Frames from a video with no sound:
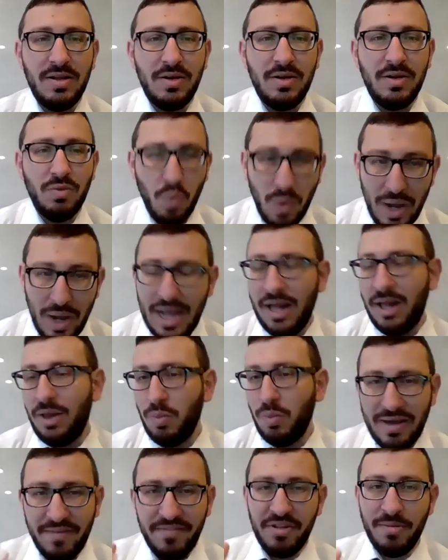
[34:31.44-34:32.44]
well, we
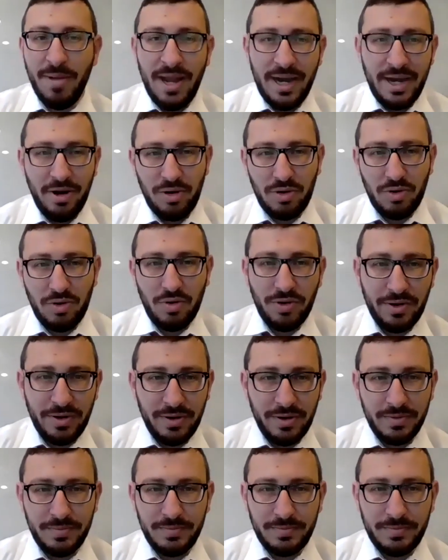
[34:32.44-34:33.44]
have the mind in our corner.
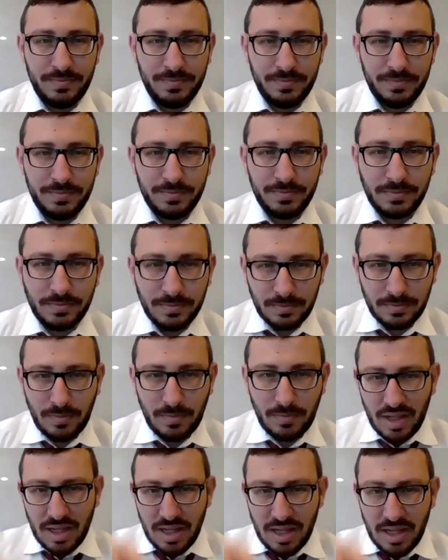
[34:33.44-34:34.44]

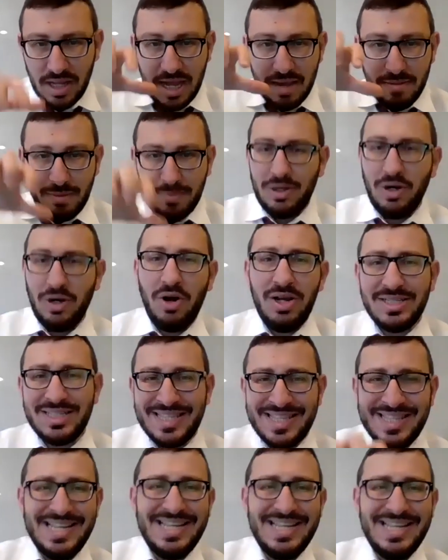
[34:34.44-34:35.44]
But because
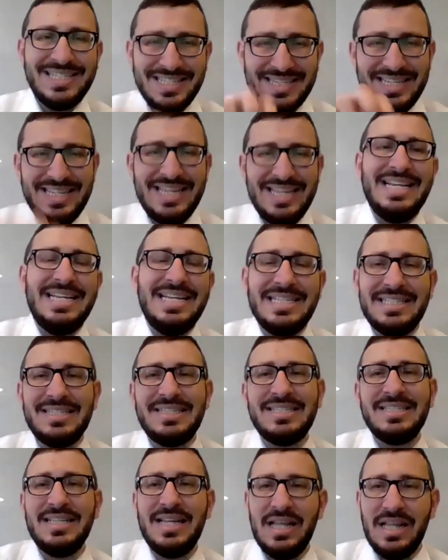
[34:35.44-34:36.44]
this is
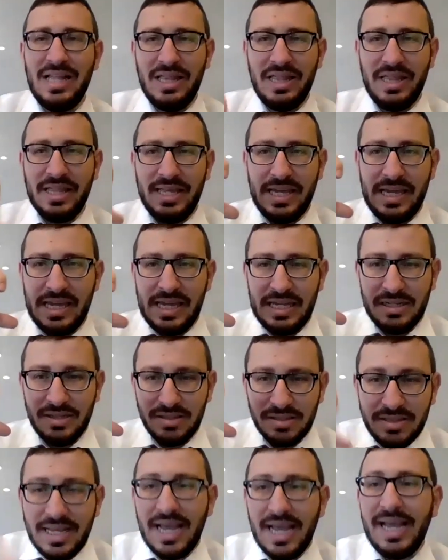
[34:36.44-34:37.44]
the
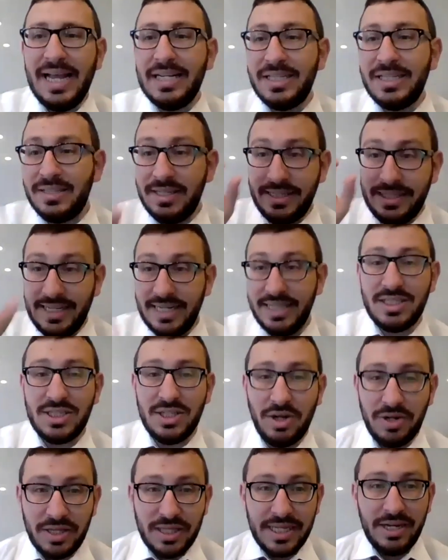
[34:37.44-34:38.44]
day to
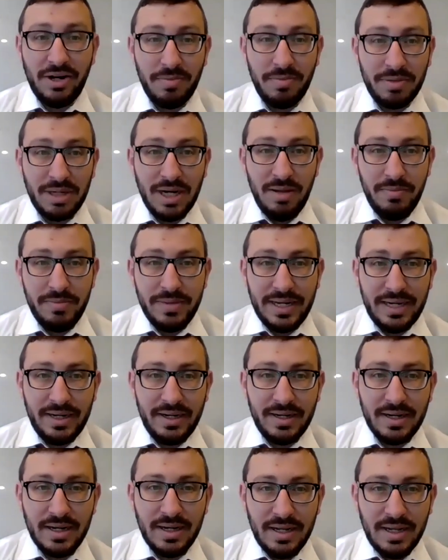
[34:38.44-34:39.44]
kickstart the year upcoming,
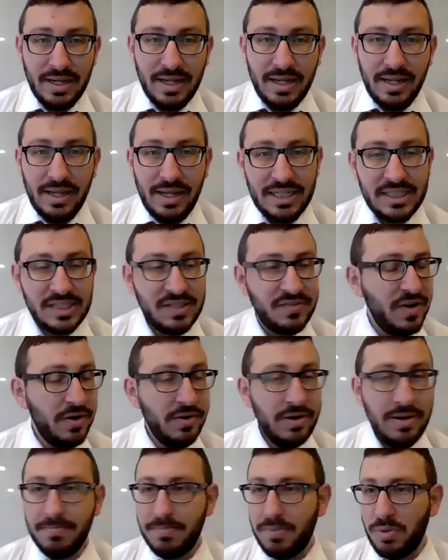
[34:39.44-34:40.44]
it's very
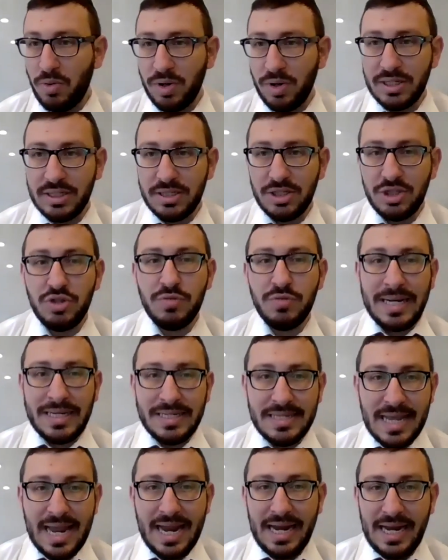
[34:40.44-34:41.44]
important to
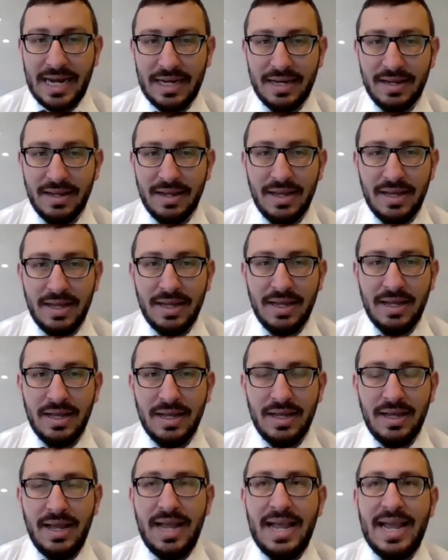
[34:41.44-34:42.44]
maintain
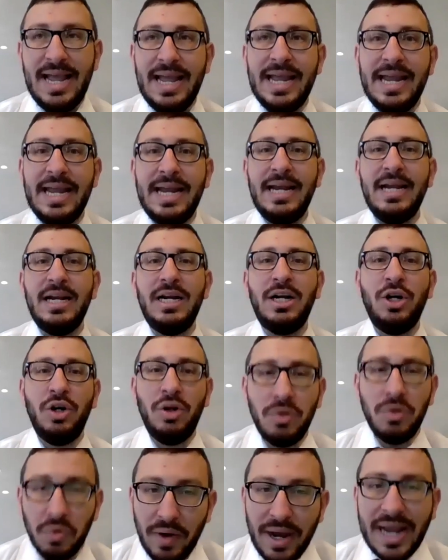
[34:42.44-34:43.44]
a
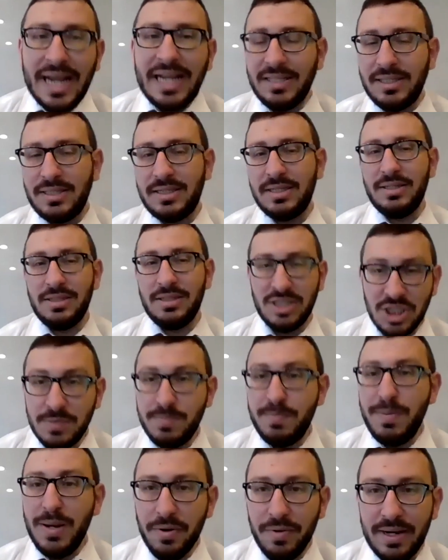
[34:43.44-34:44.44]
great
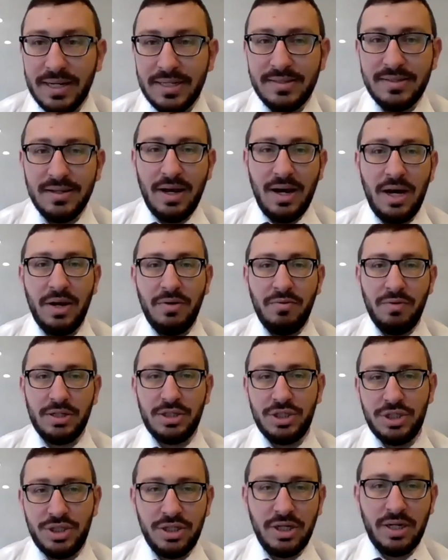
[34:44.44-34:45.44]
spirit on Rosh
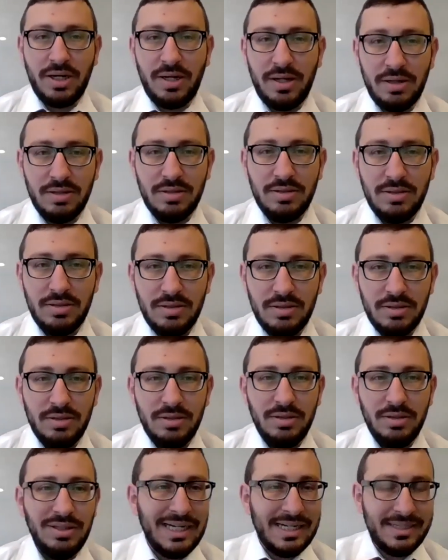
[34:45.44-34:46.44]
Hashanah.
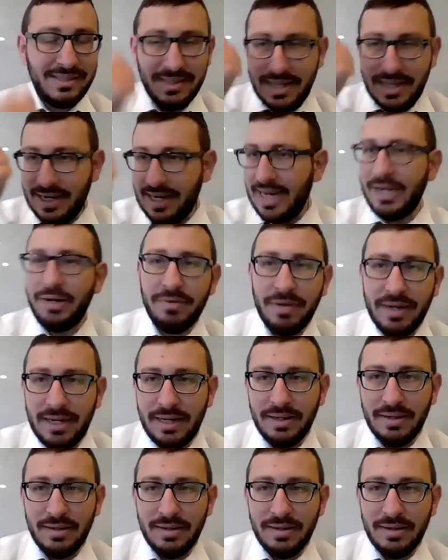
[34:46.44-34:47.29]
Not to get angry,